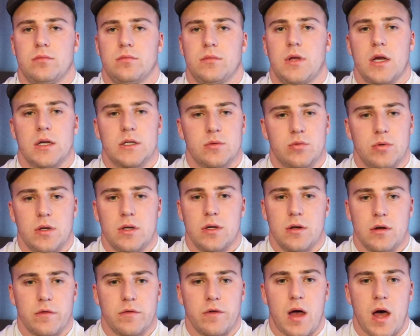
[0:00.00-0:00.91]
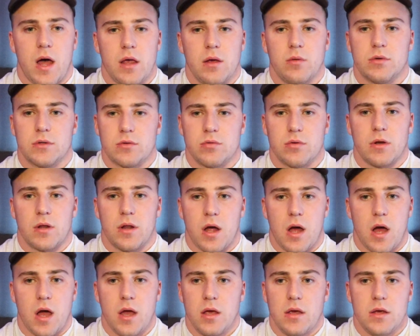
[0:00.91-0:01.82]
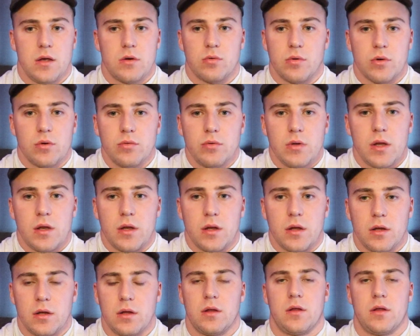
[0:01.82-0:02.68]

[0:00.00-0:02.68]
Because when your value is real high, you ruined